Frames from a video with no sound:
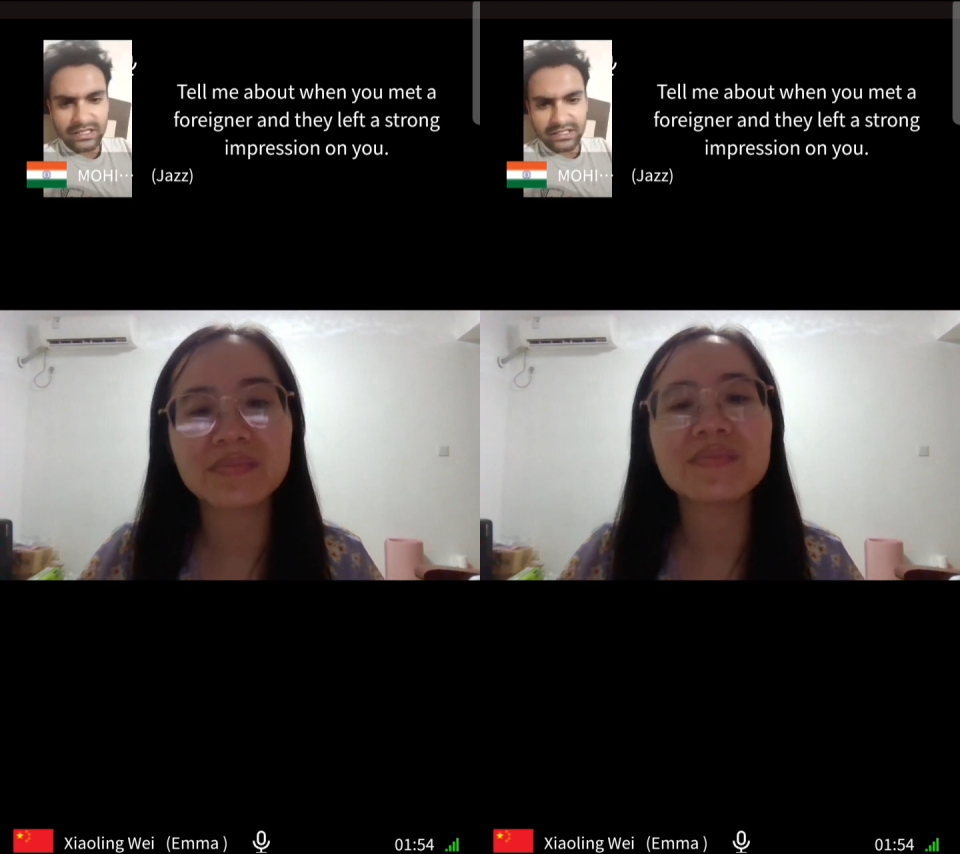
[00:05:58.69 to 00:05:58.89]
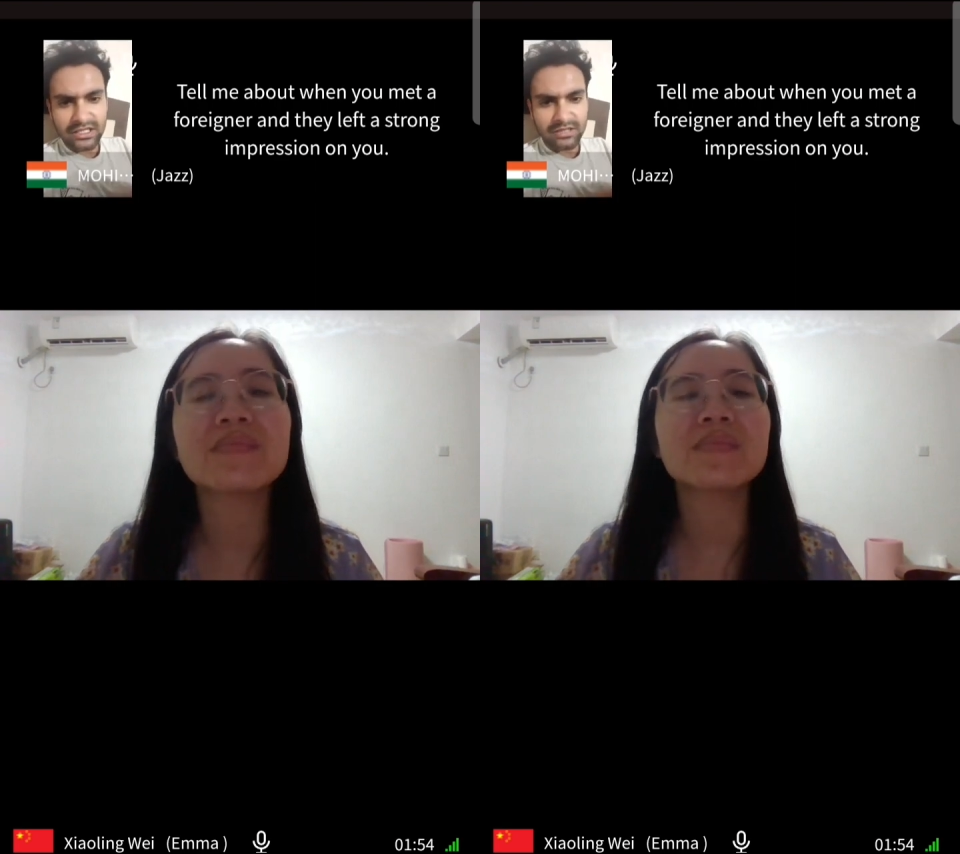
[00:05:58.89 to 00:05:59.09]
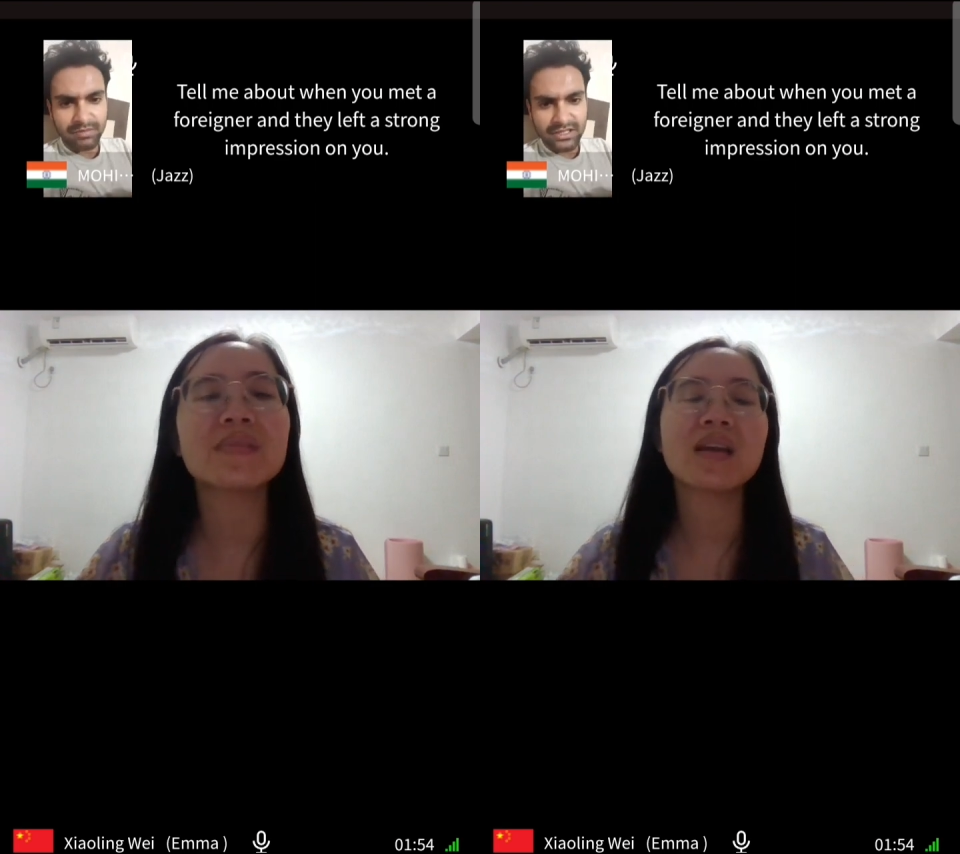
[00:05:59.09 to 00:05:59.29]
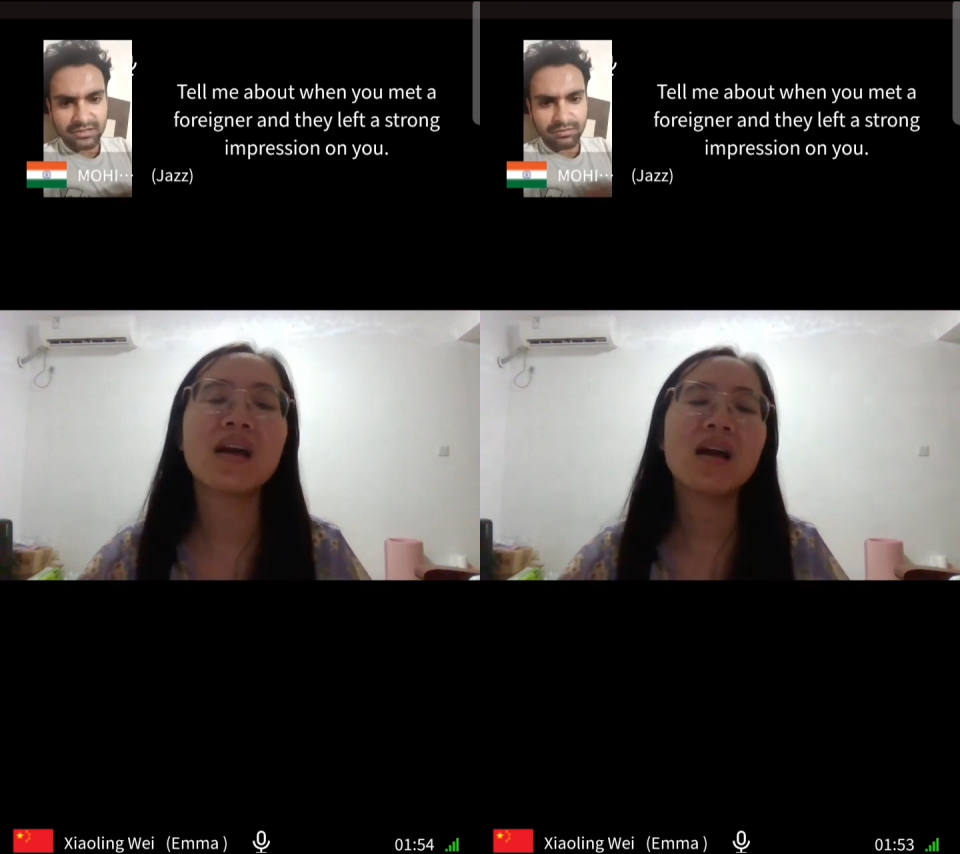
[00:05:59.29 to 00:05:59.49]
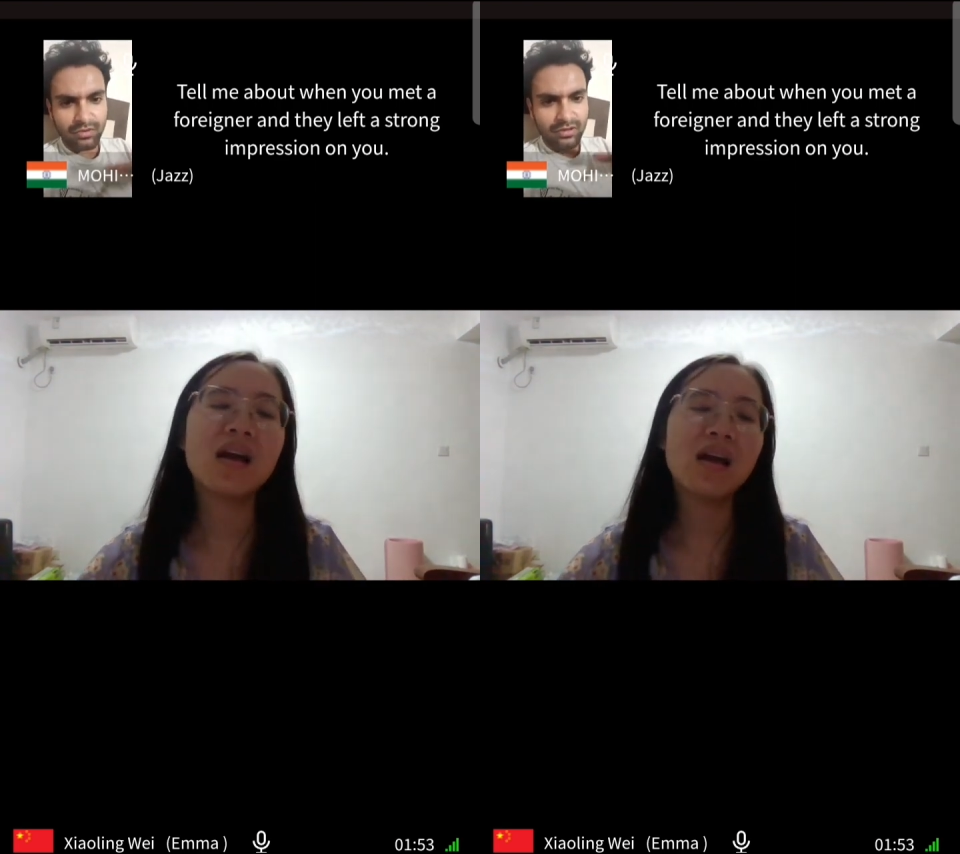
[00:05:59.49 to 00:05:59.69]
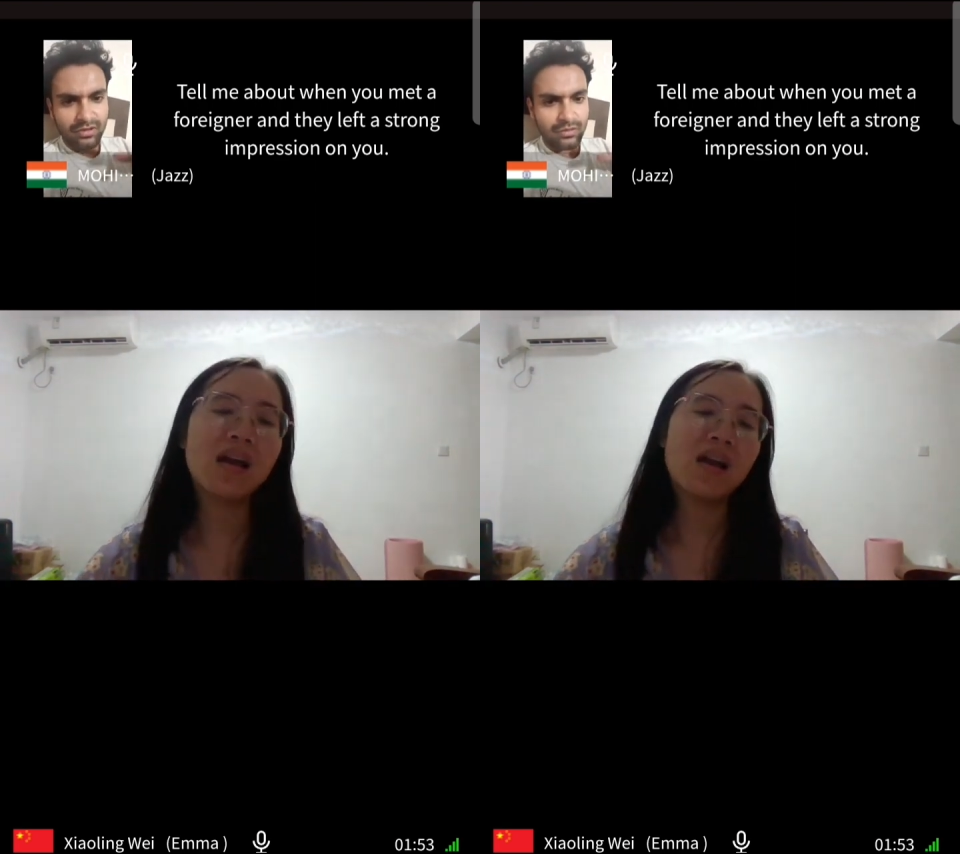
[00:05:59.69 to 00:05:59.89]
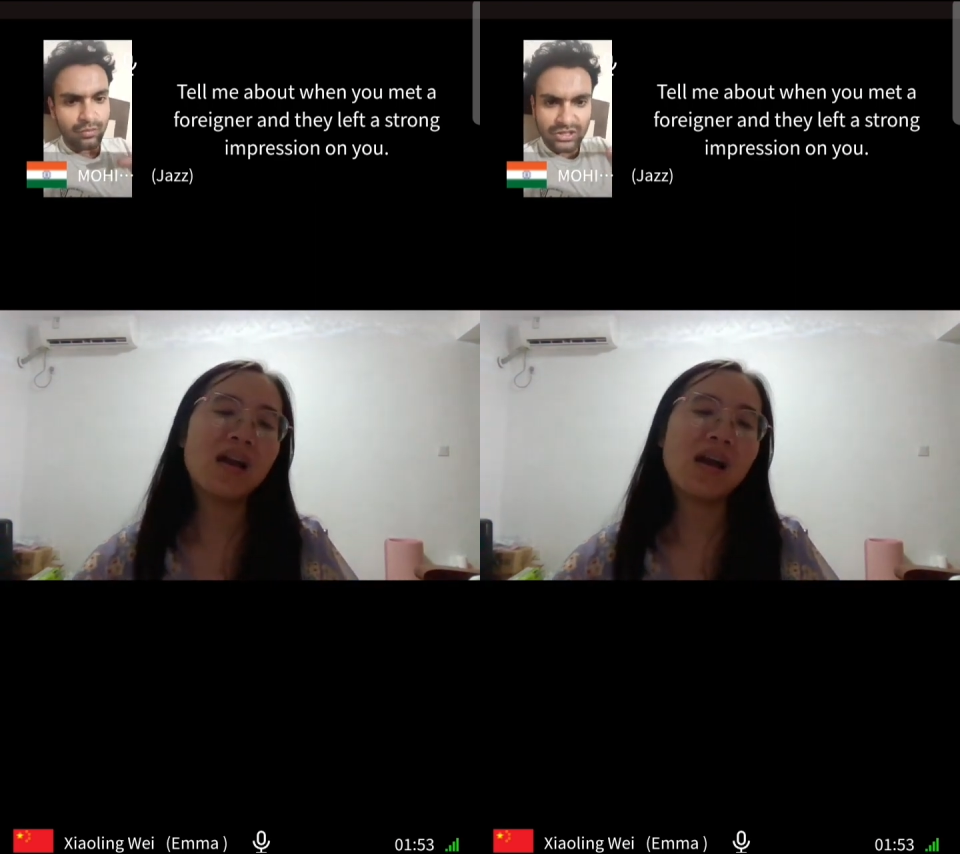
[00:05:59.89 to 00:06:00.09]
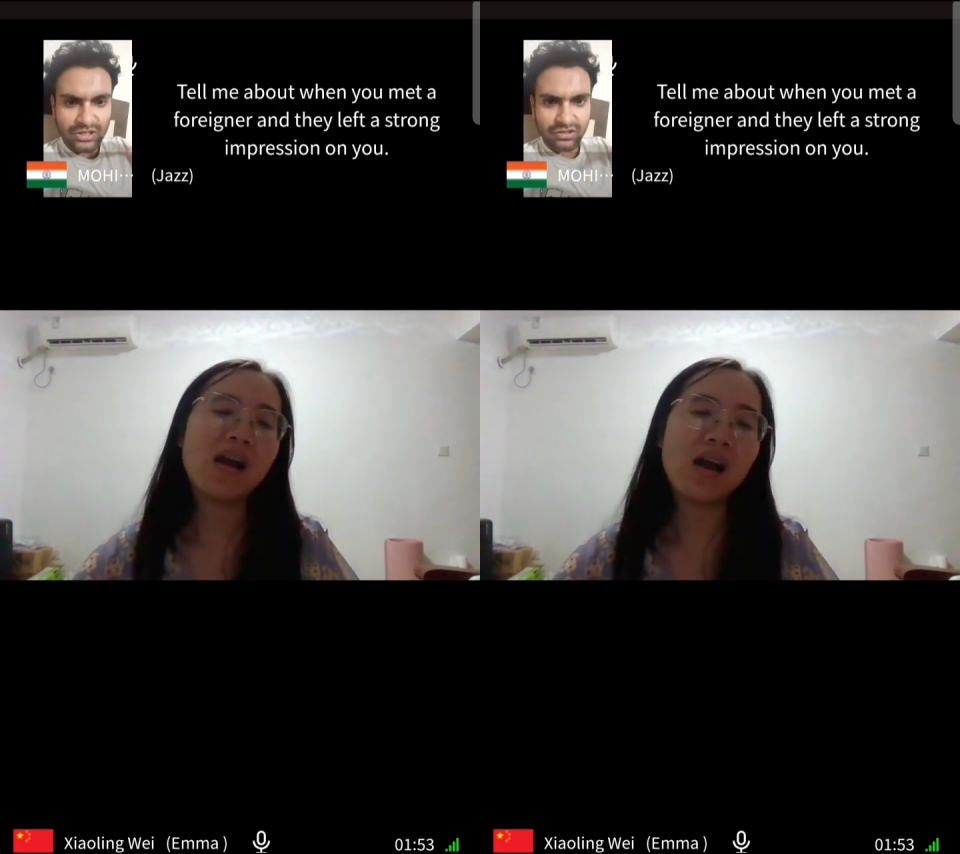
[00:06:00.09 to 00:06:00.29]
depends upon which
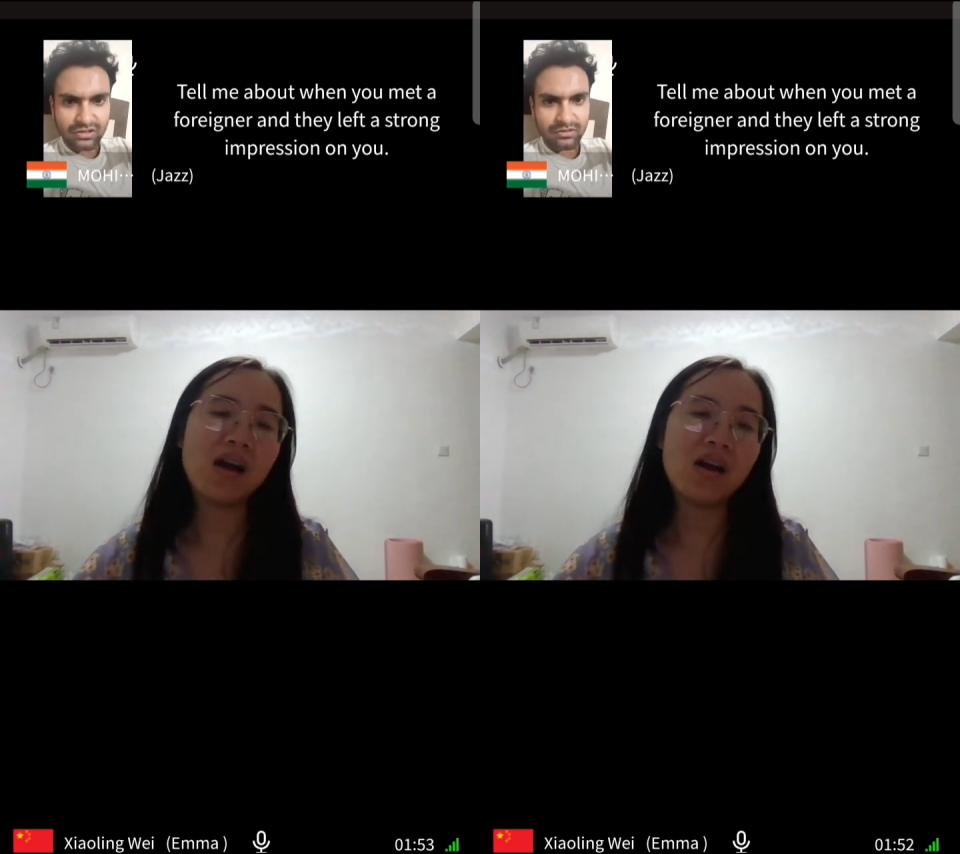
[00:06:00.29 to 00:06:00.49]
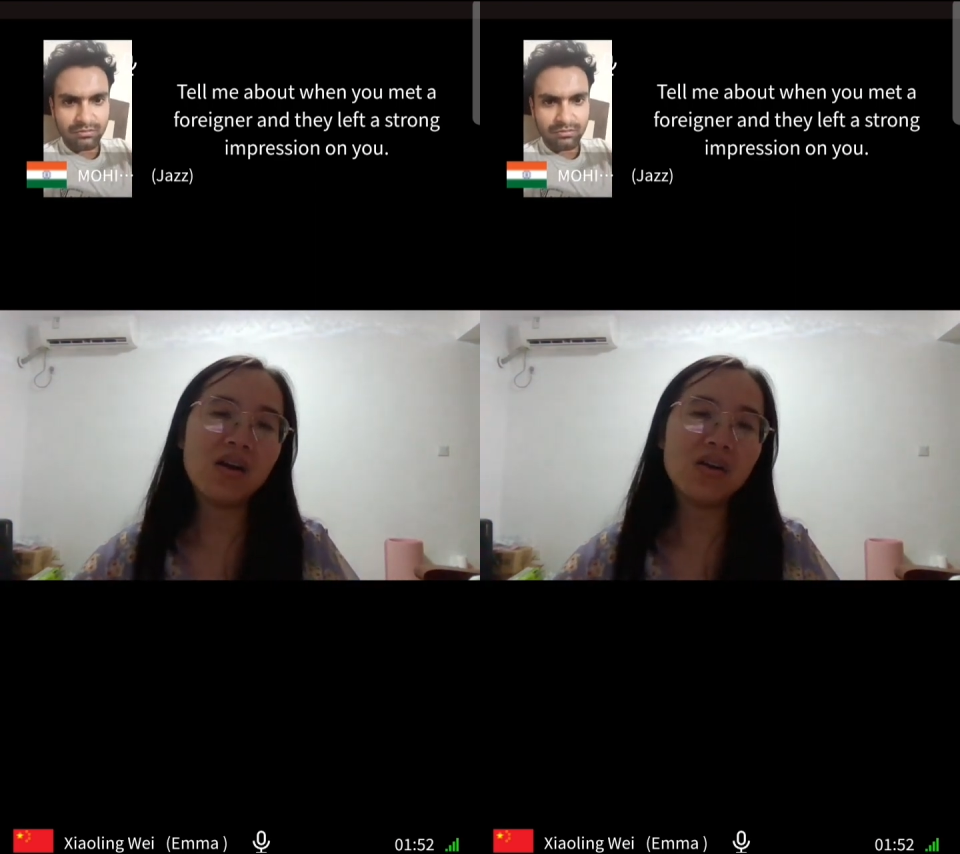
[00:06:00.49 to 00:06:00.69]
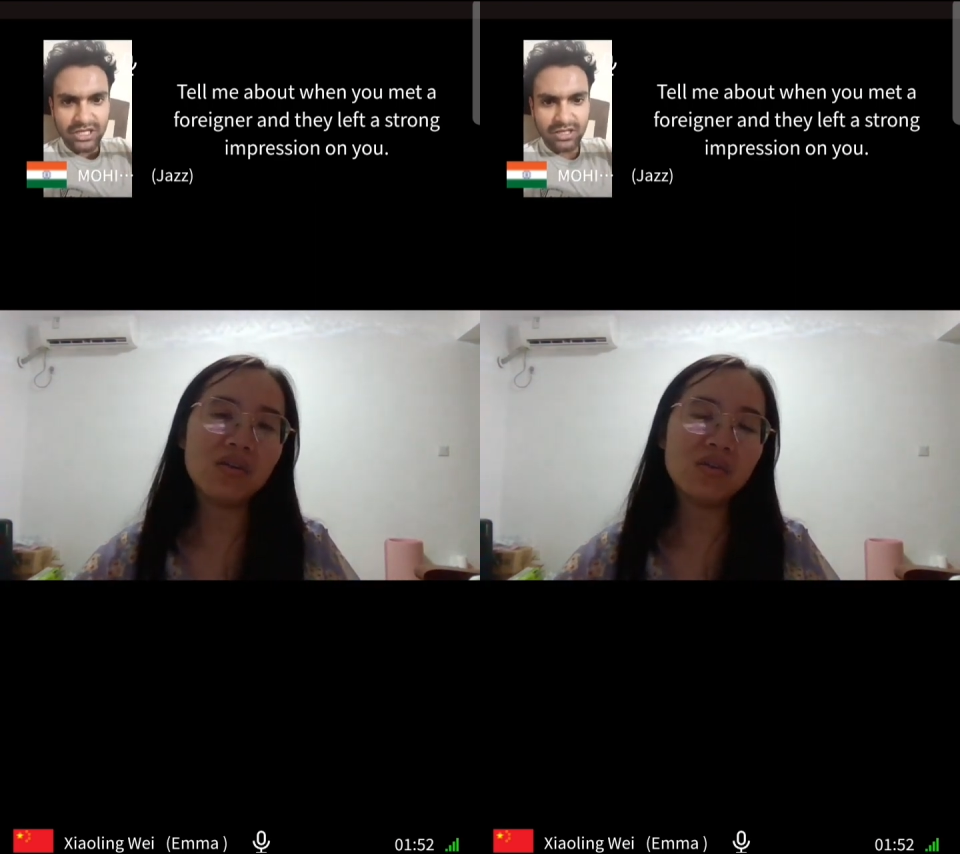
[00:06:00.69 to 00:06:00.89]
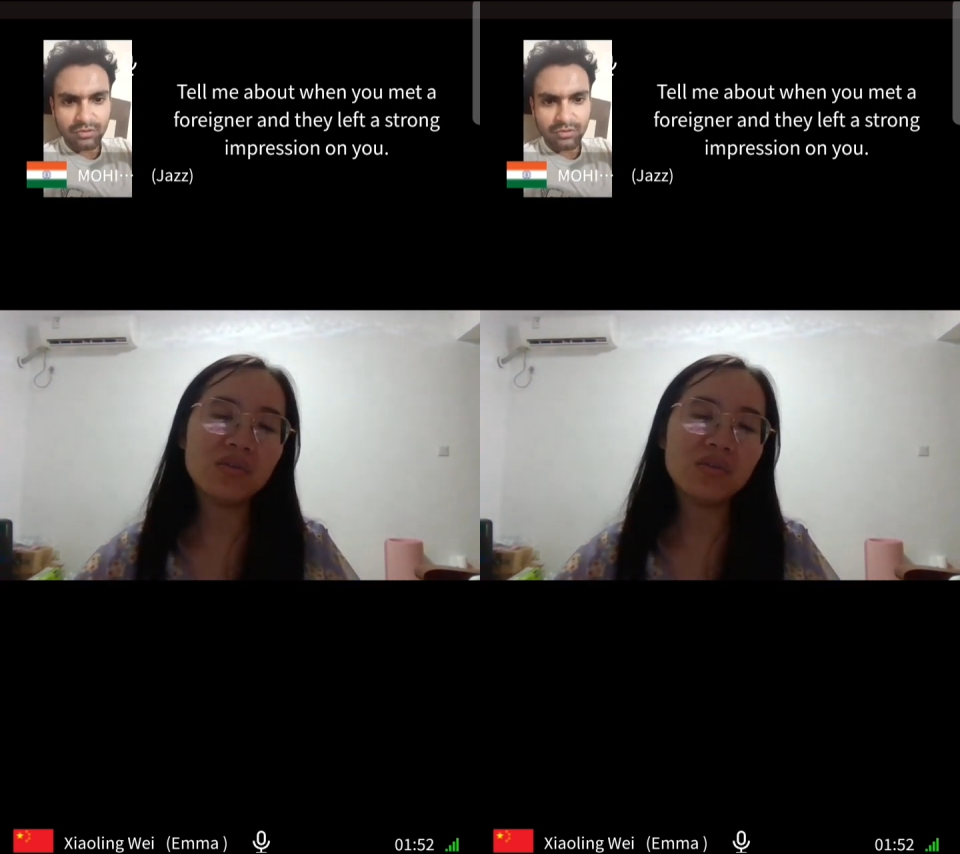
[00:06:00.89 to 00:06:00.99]
medium you